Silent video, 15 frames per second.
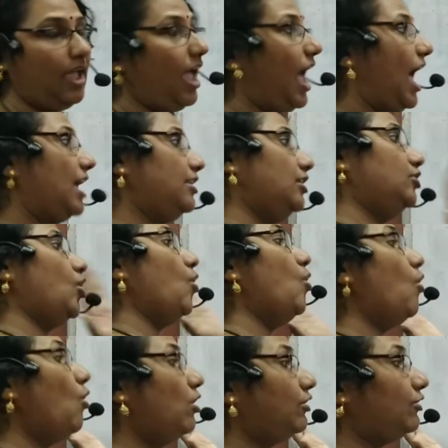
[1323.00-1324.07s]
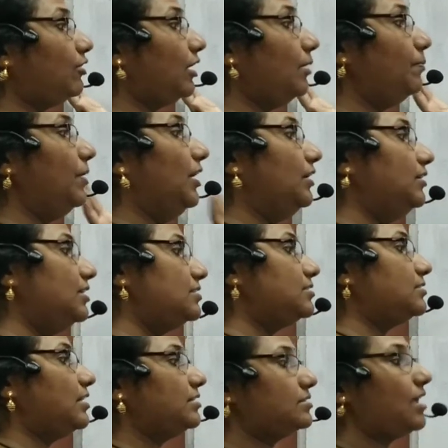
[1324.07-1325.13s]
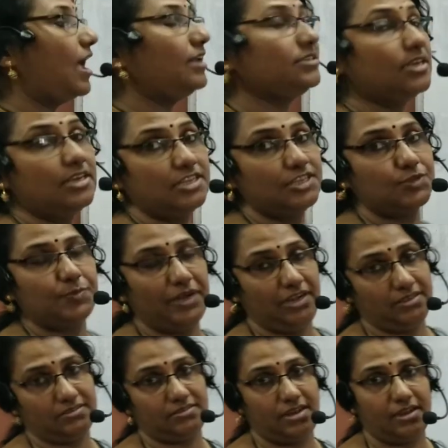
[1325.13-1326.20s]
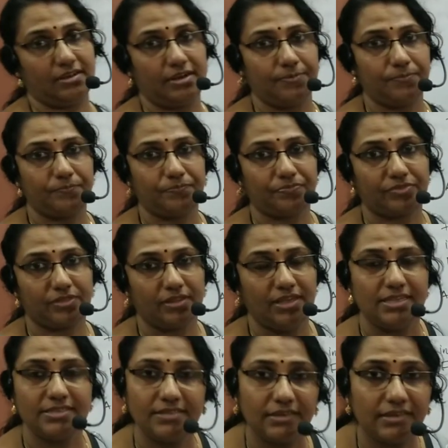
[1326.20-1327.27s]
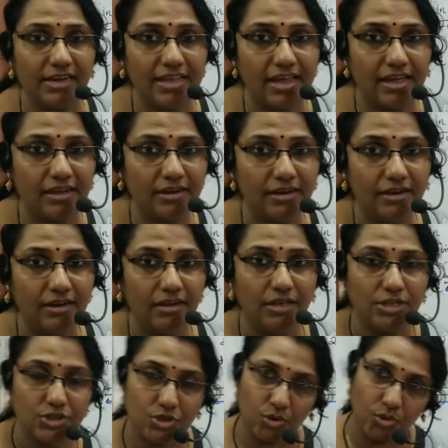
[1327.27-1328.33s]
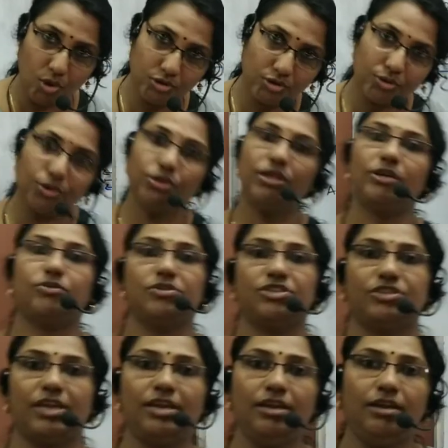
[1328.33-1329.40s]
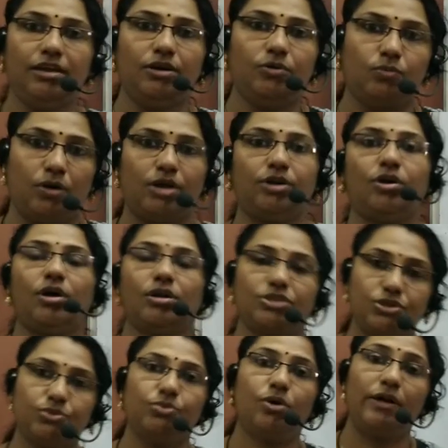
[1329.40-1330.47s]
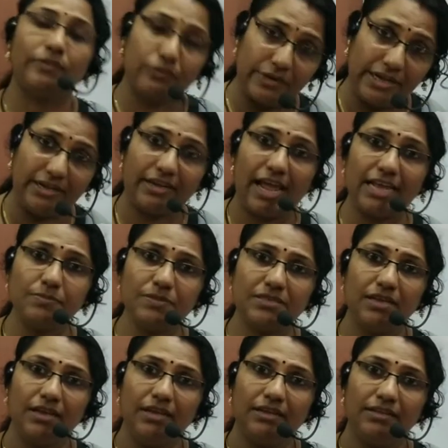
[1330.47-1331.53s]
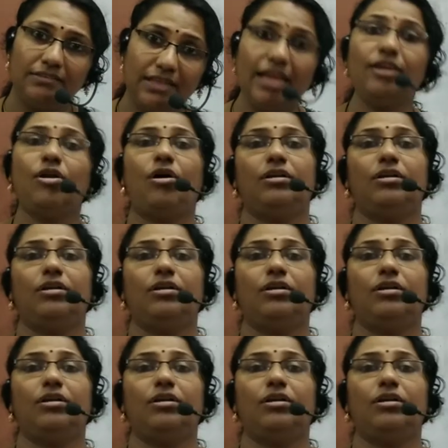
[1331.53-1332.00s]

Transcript: And in the whole trip, distance and speed is taken. Is it clear? So go through the question 1 or 2 or 3 times. Then